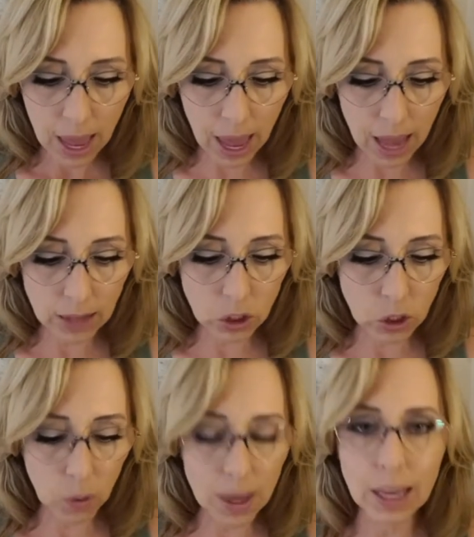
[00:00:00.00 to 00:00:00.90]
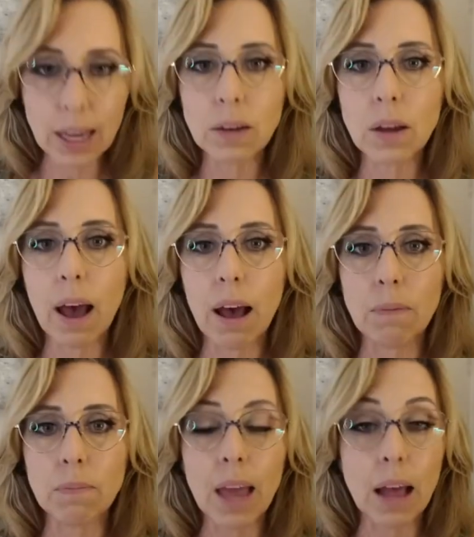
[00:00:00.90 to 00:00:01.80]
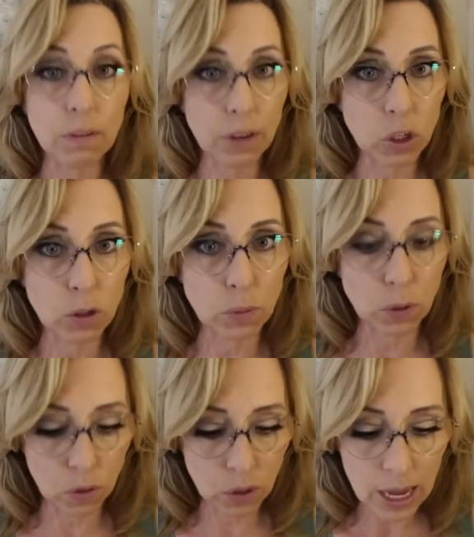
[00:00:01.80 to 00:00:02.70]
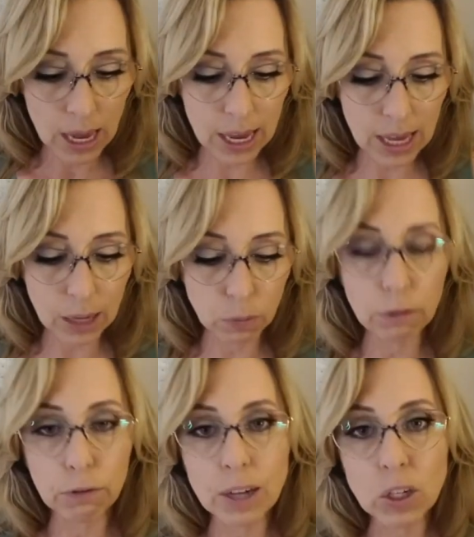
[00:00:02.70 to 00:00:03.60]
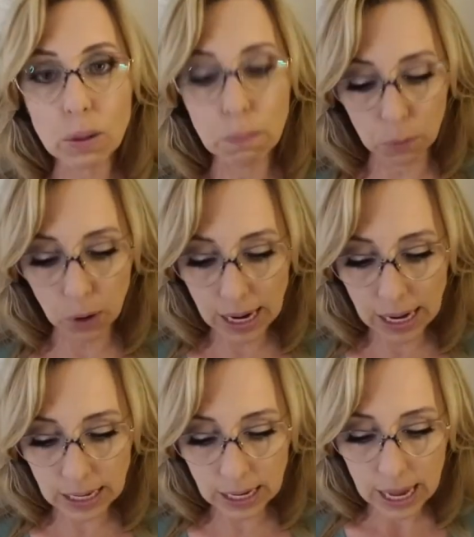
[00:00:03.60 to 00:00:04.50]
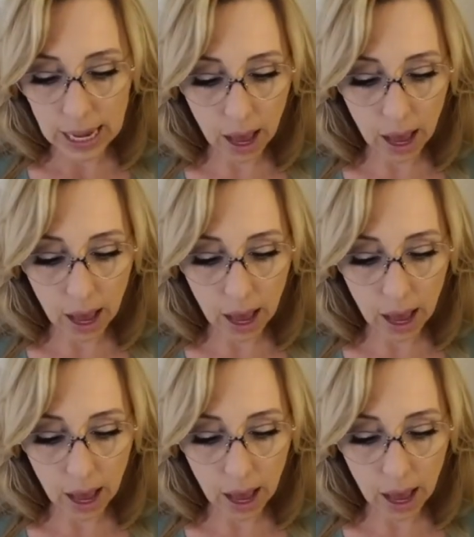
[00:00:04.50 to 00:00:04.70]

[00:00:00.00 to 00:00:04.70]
And so it can elevate your mood. It can refresh the brain.